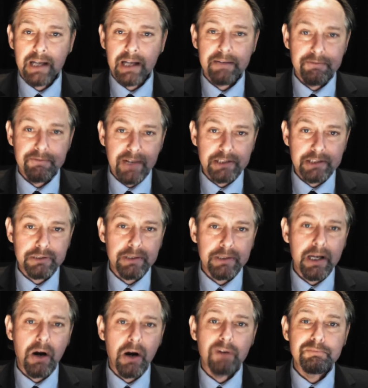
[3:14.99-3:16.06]
an
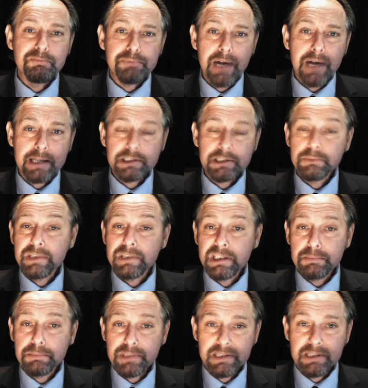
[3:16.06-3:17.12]
inventory of brands with
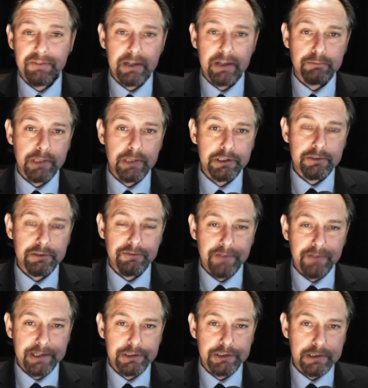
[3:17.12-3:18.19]
specific regional
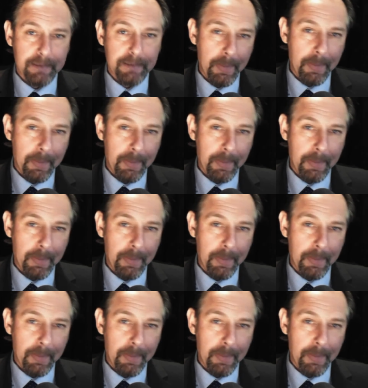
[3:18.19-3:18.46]
features.